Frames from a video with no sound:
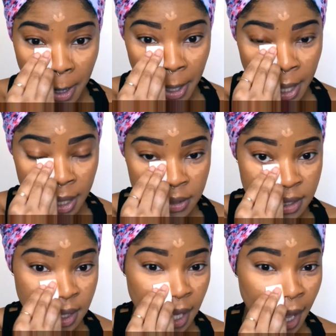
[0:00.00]
And you
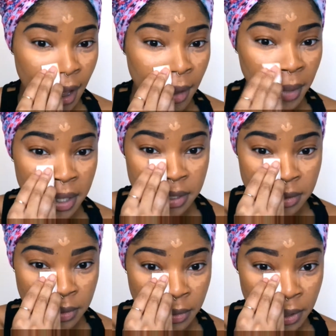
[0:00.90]
see how I'm
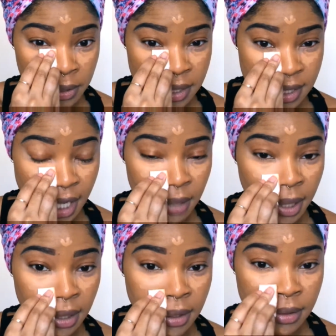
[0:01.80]
also going on the side of
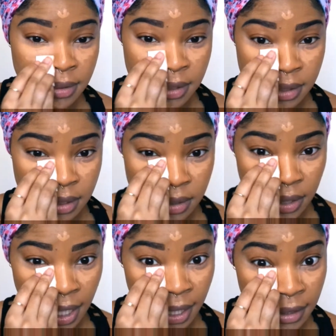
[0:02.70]
my nose so
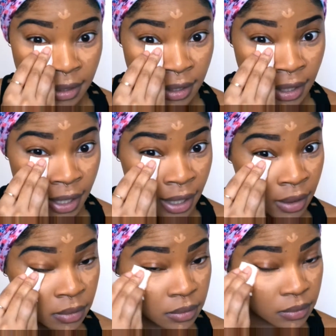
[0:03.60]
that I can thin that
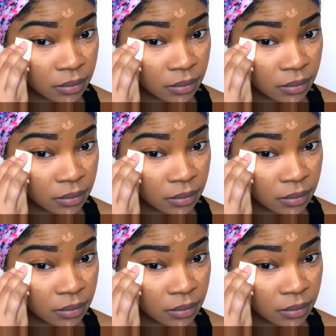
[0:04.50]
out.